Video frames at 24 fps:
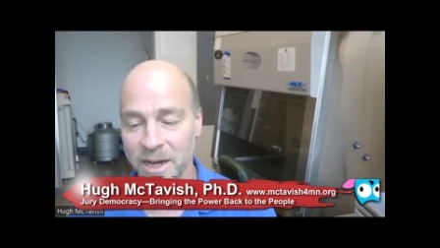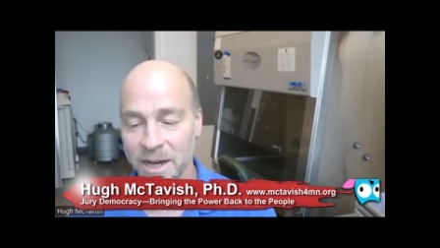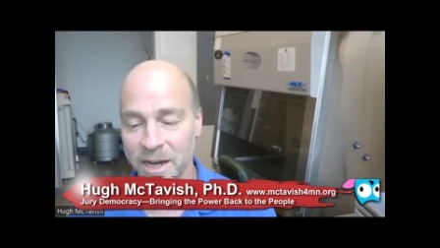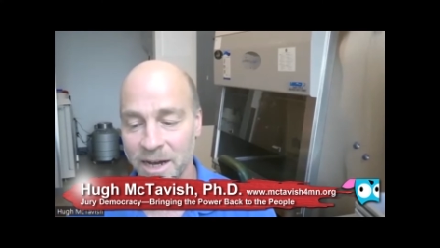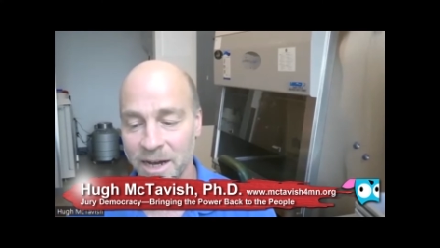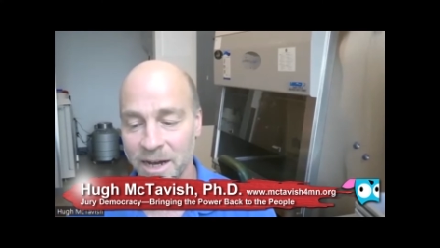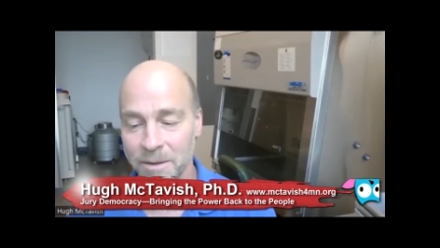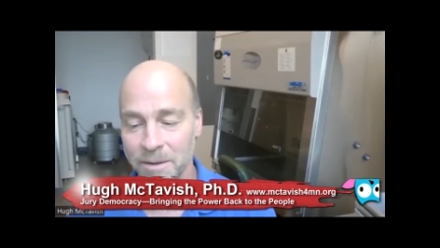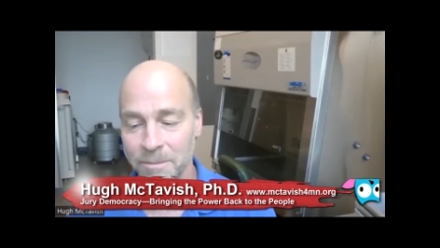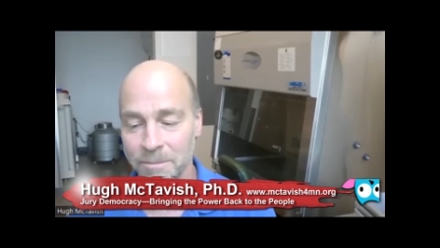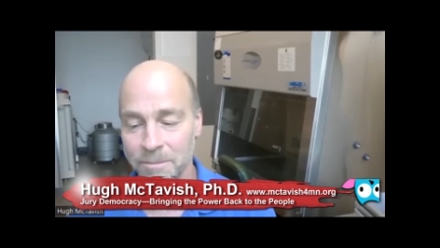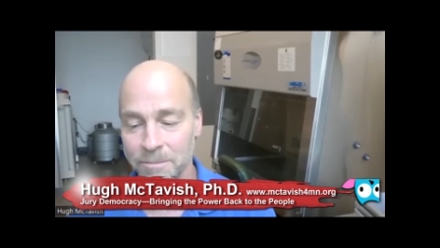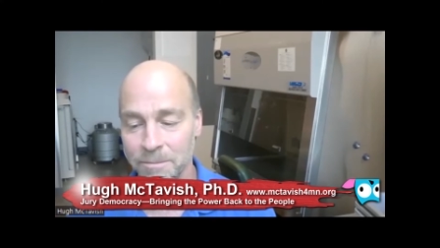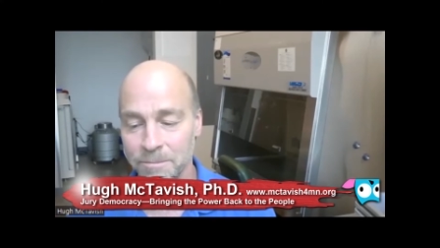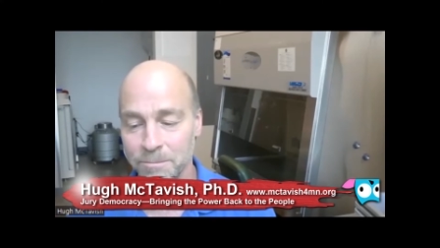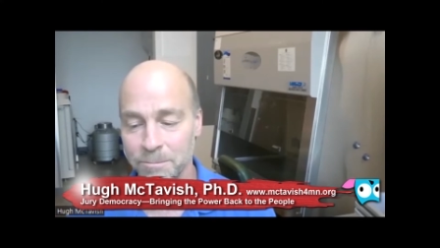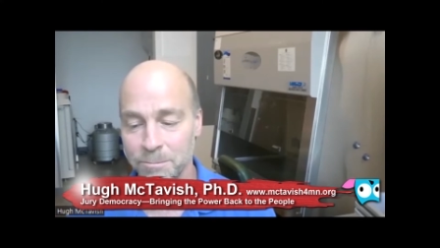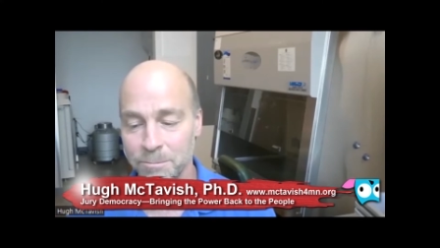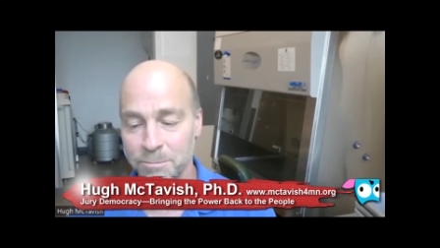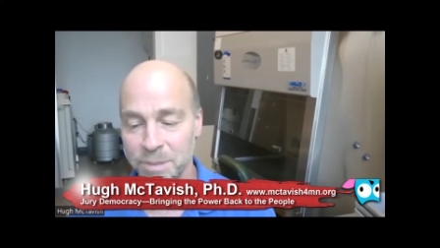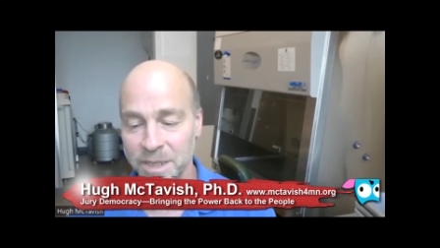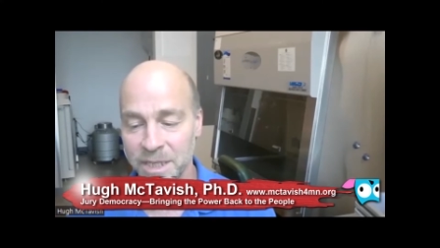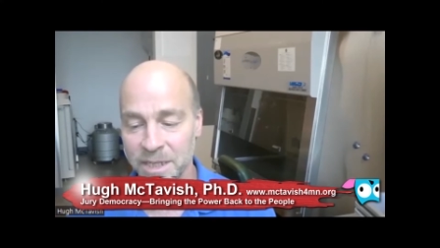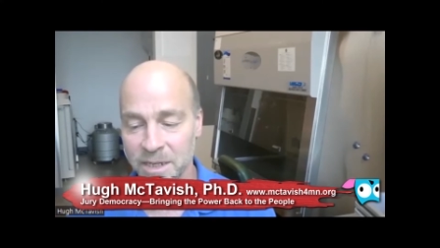um,
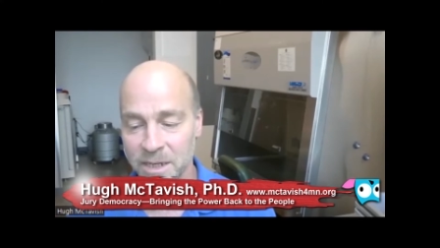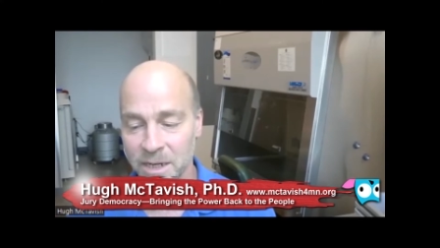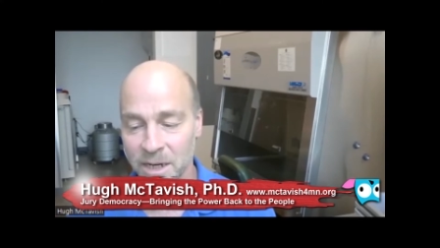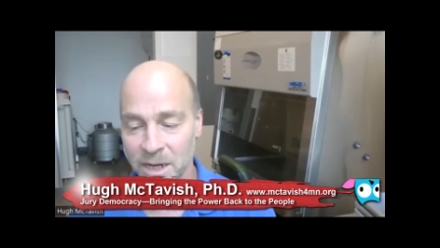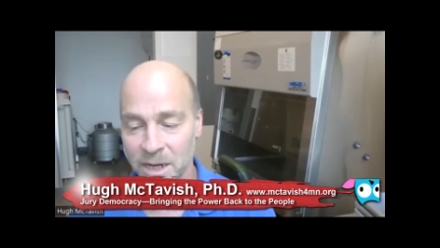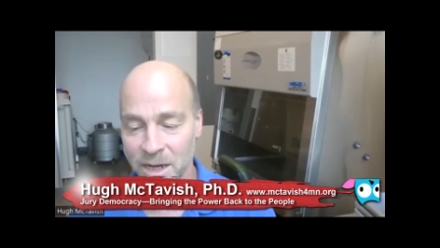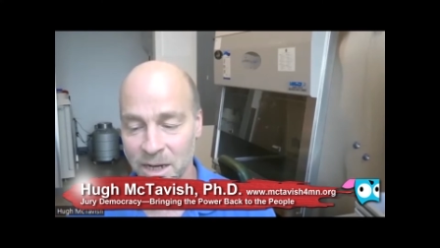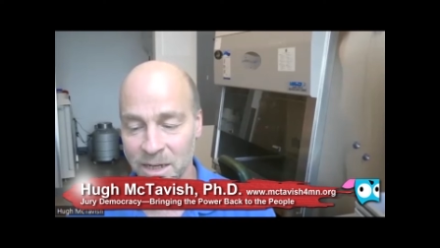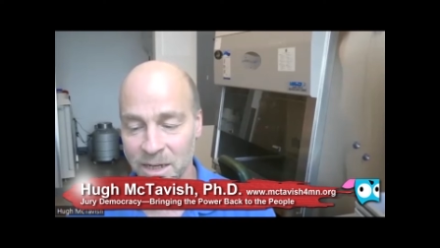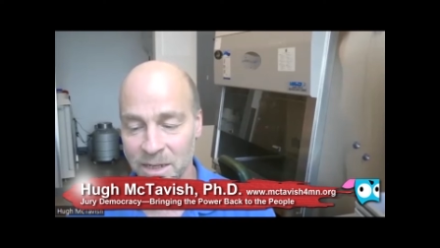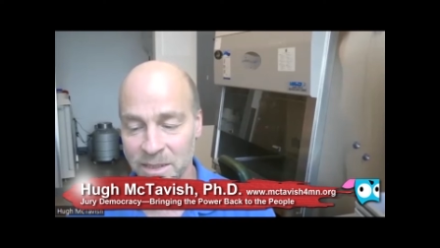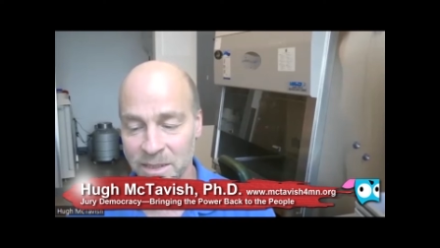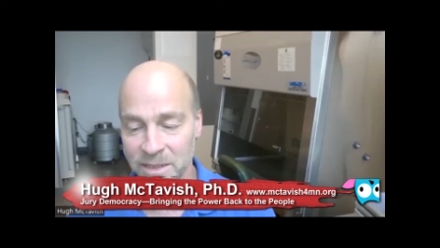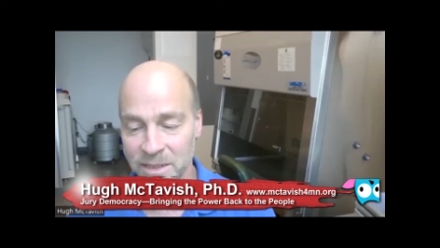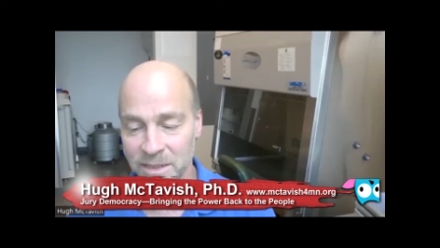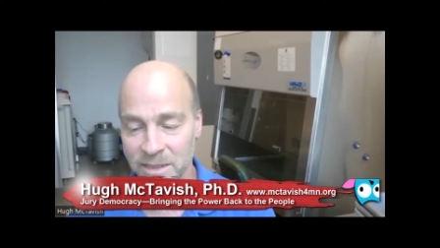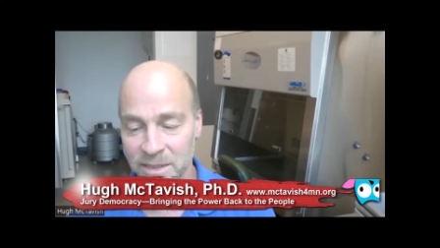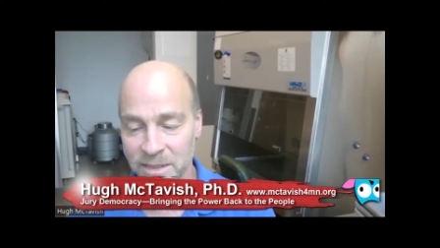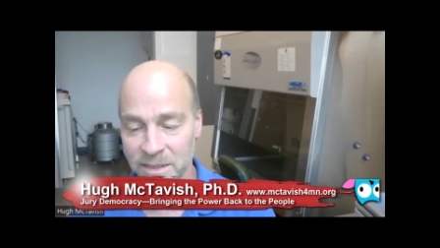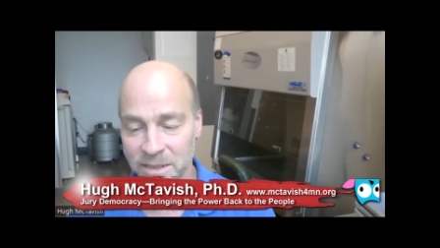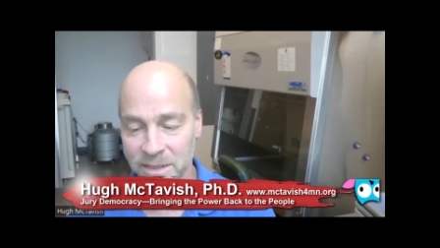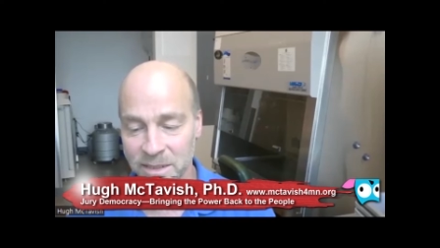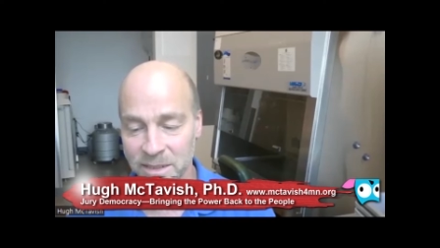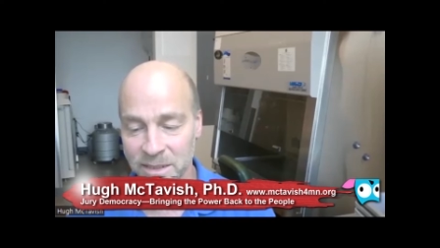
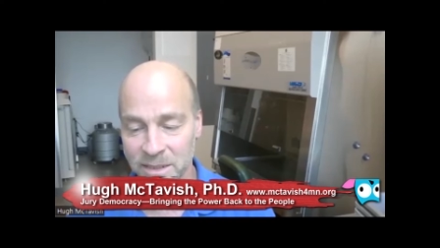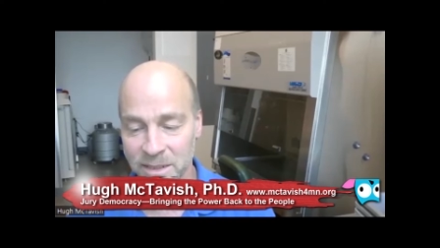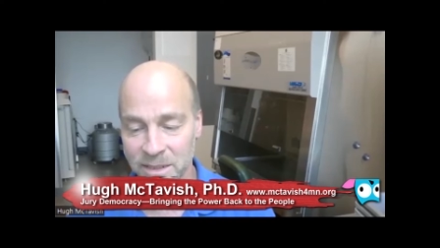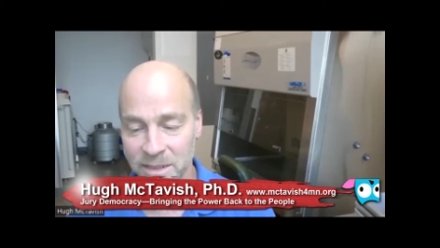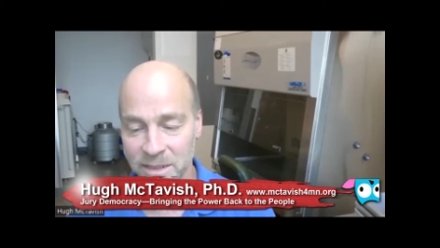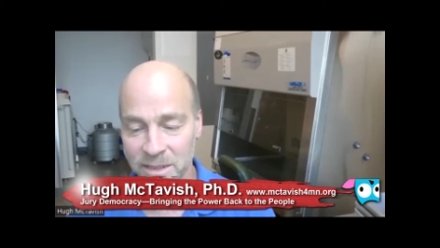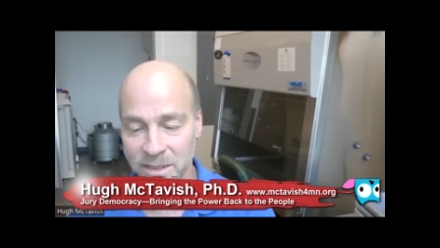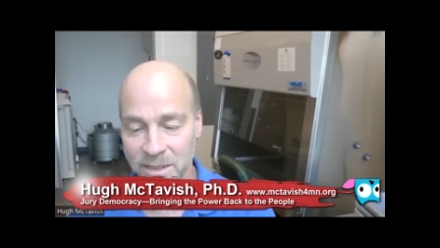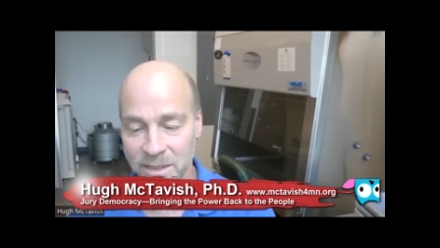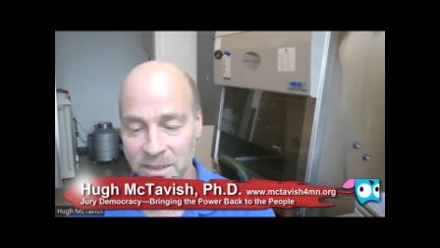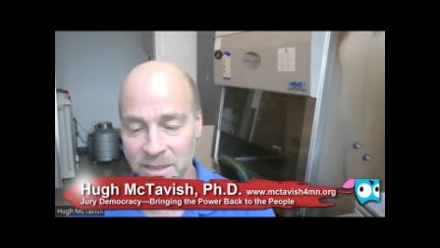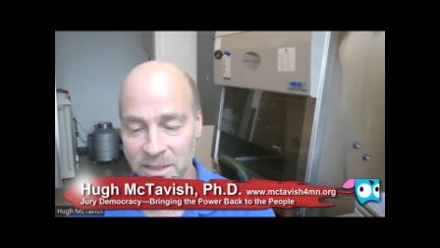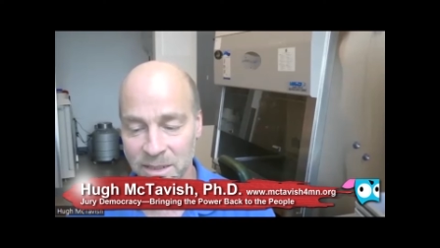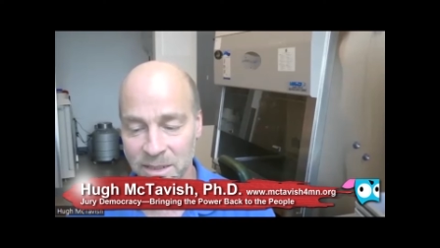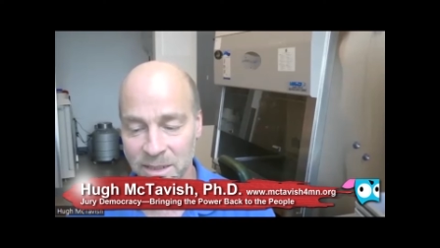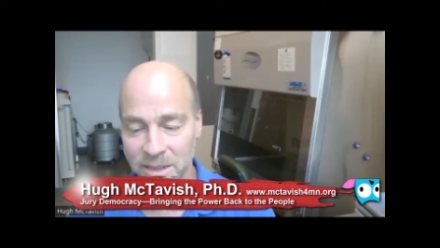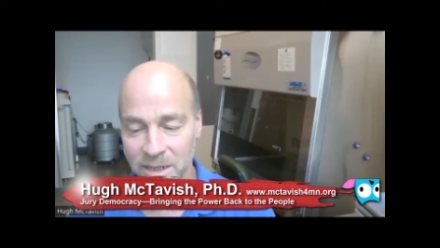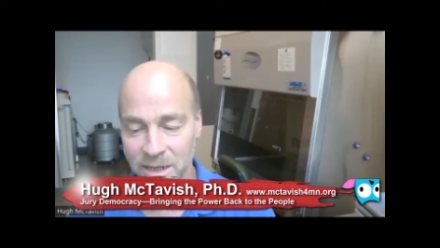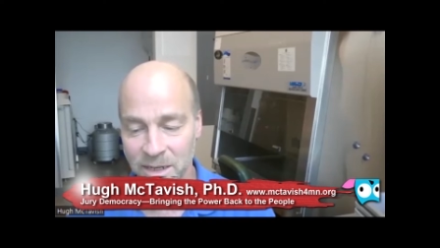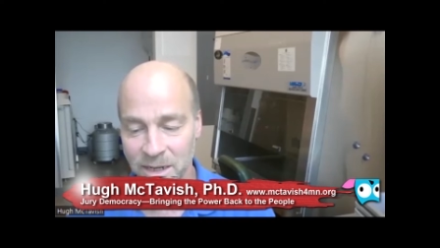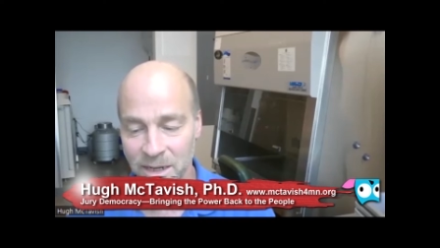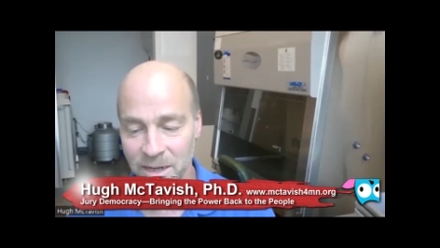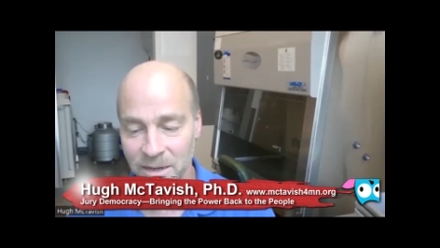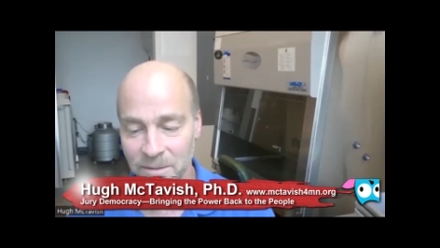because
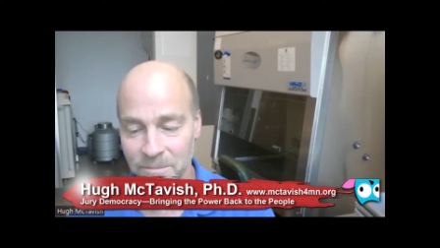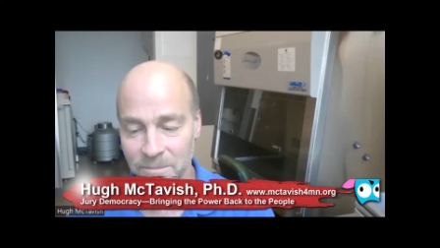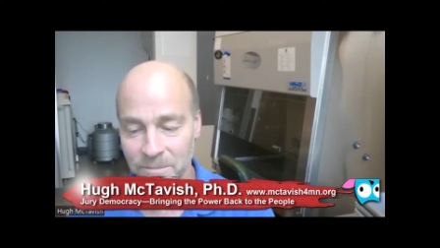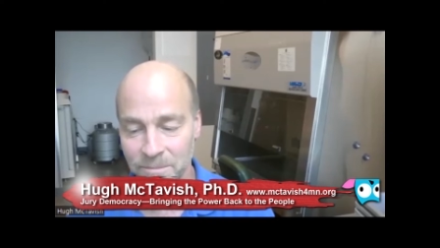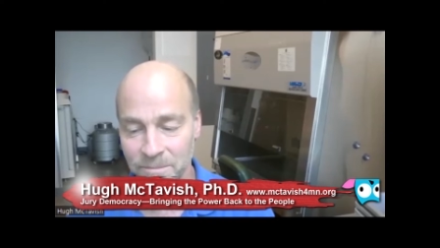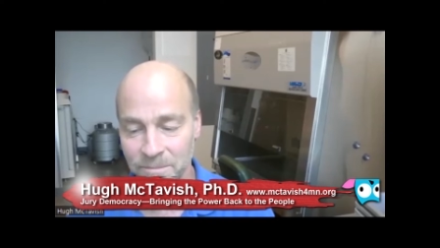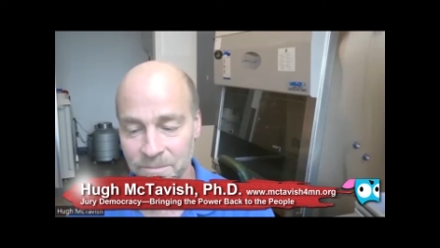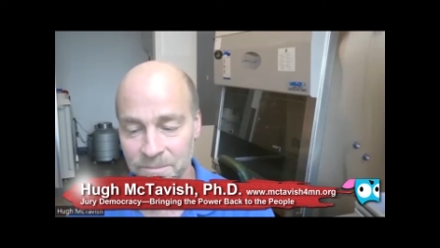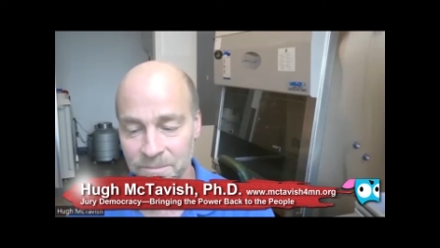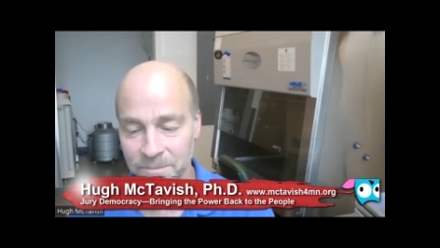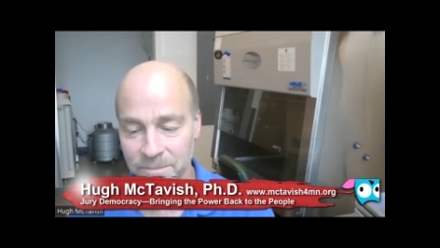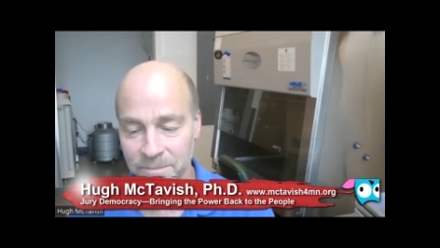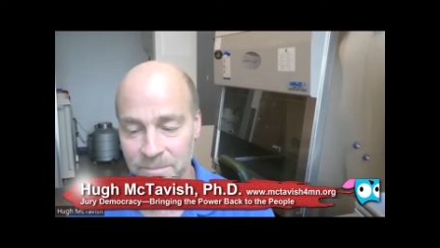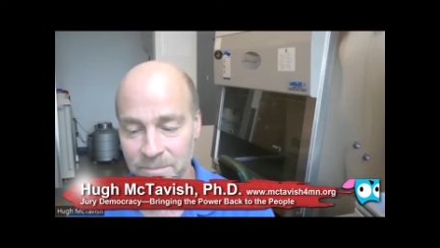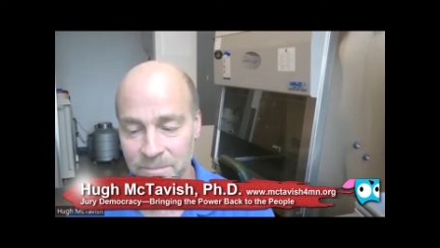um,